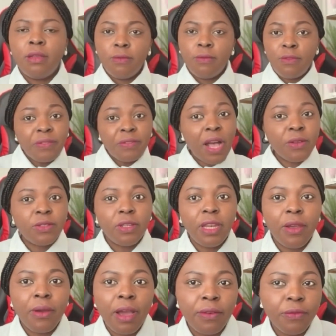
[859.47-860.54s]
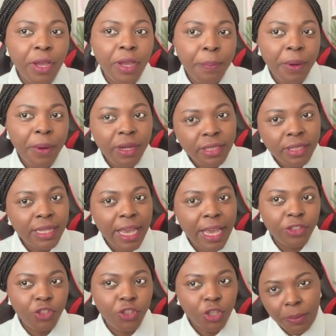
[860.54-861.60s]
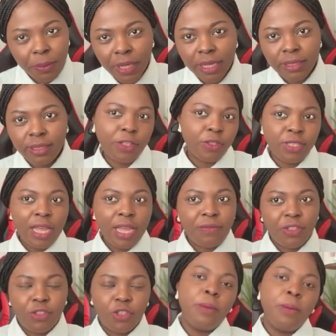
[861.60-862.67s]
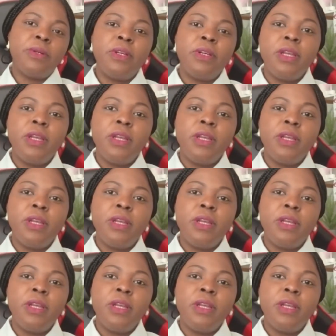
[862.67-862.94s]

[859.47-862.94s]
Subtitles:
5,000 naira for a person that is jobless, that doesn't have a job.